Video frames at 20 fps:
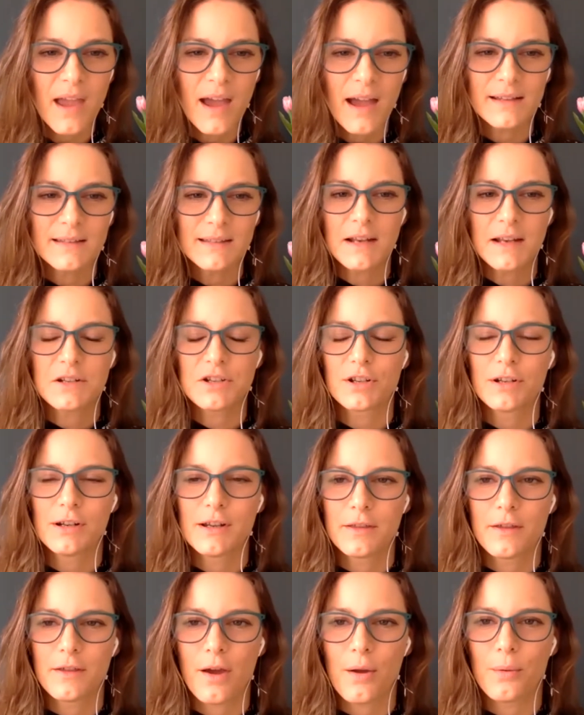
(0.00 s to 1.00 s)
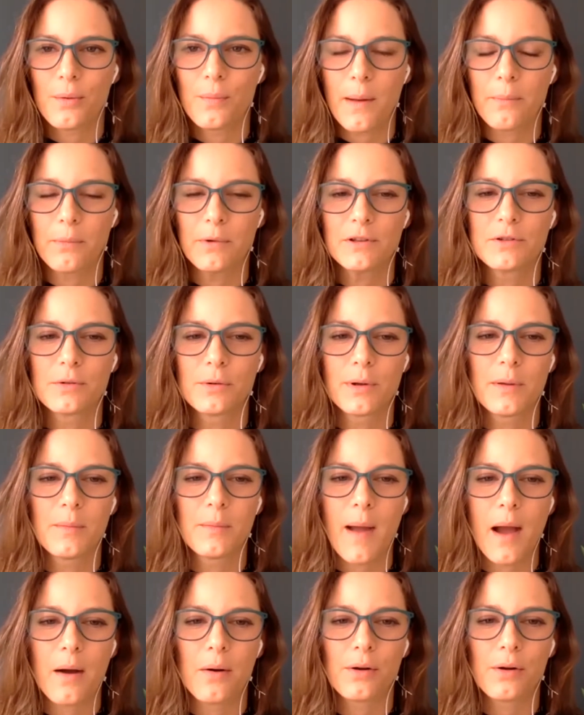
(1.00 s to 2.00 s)
Essentially, though, when we're talking
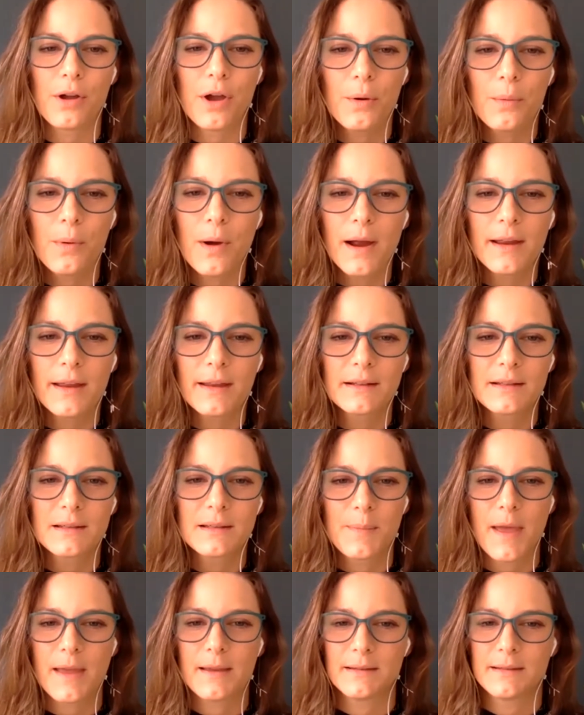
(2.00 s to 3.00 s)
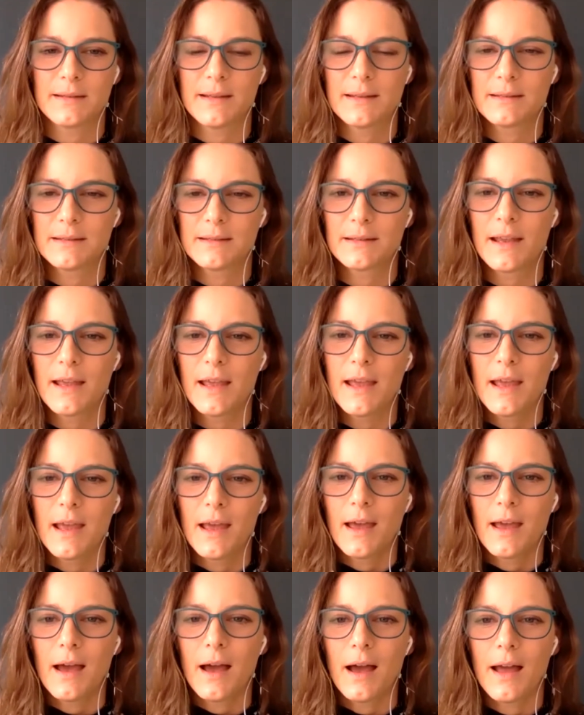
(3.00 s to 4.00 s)
about co-working spaces,
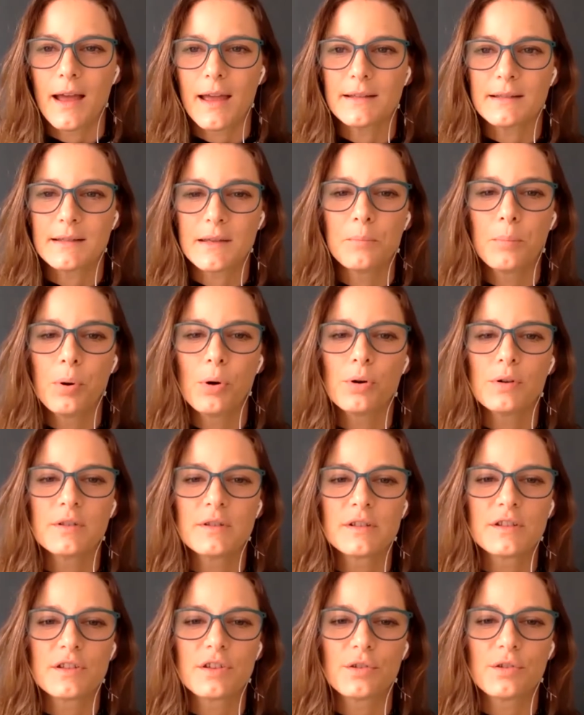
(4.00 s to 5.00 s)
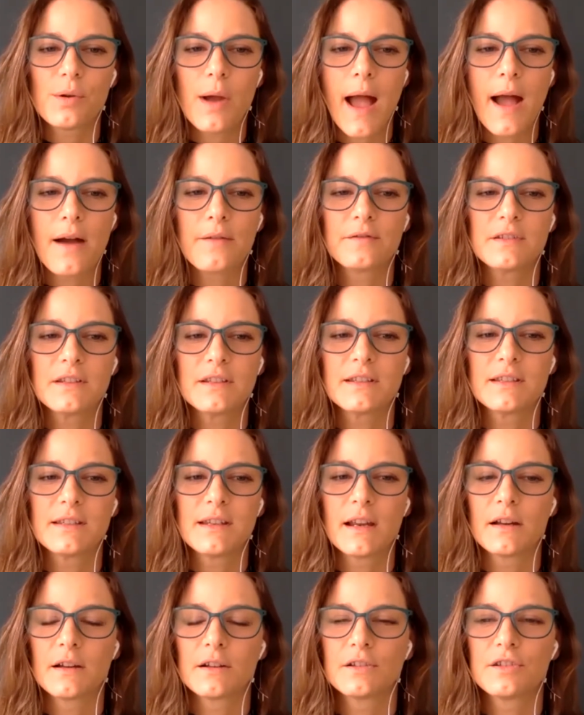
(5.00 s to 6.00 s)
it's important to have
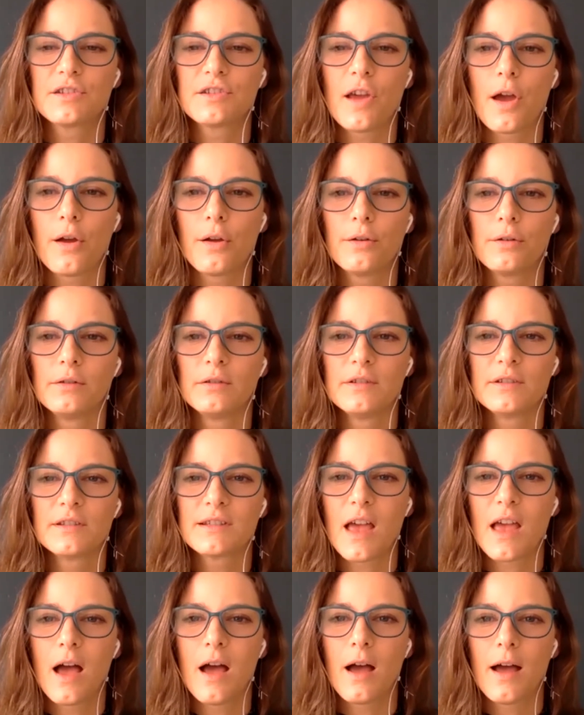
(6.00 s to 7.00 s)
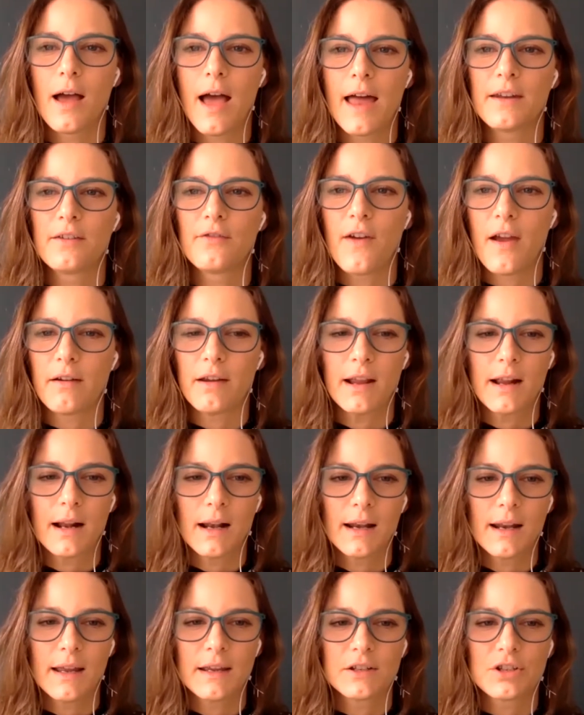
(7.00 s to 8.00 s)
distinct zones and a very
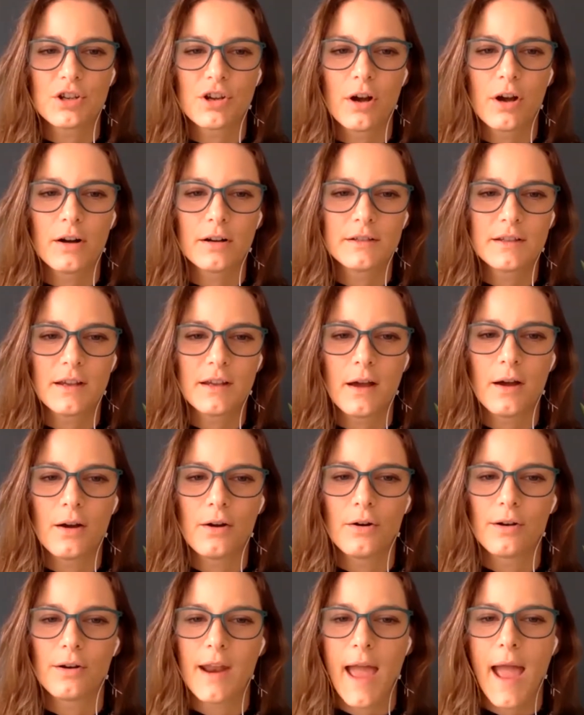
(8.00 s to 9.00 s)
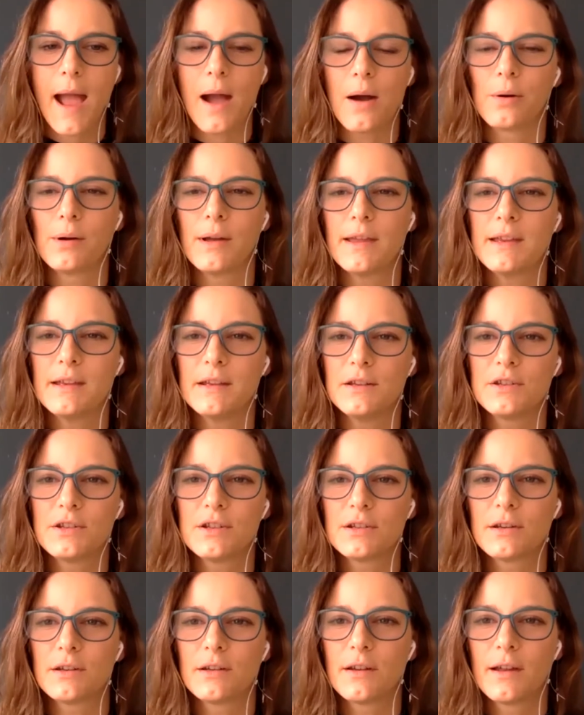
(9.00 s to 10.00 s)
clear charter on how
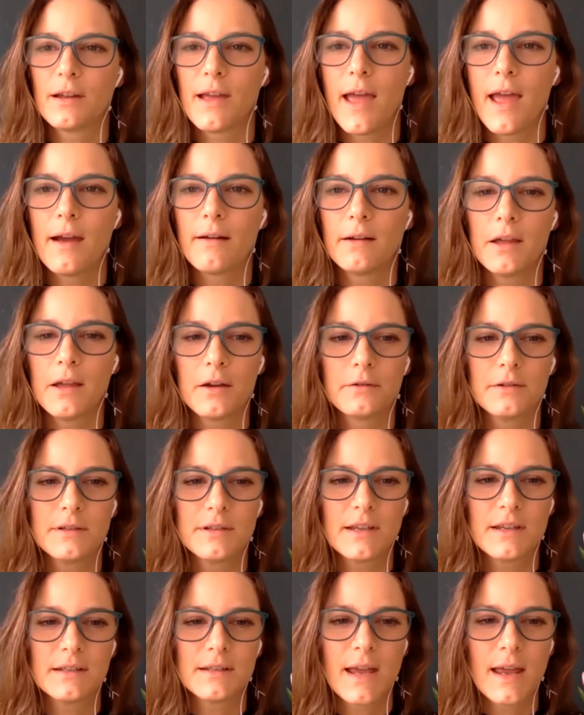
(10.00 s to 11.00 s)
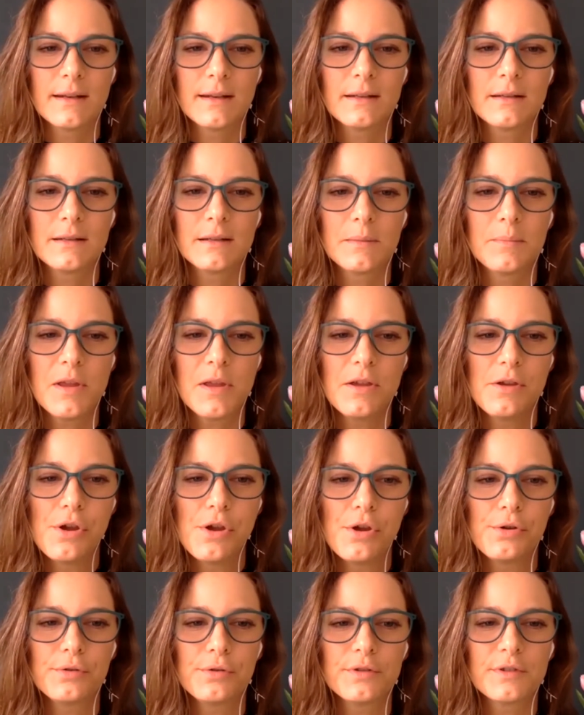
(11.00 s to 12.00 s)
each area is intended to be
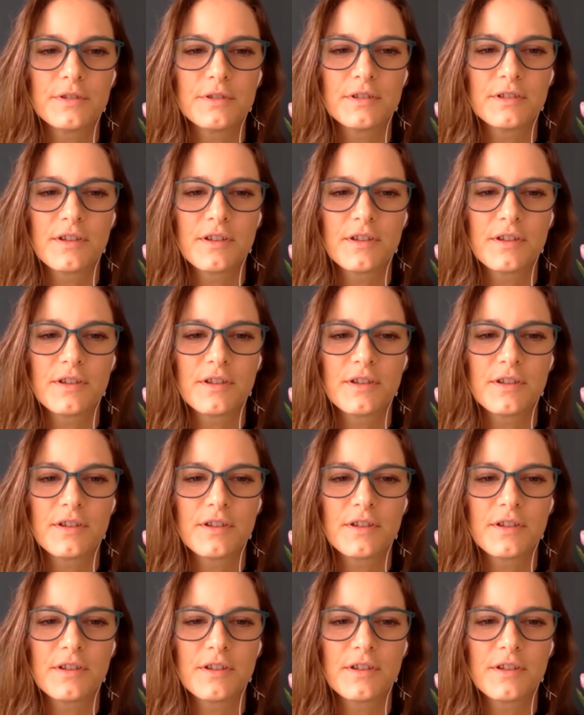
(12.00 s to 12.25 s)
used.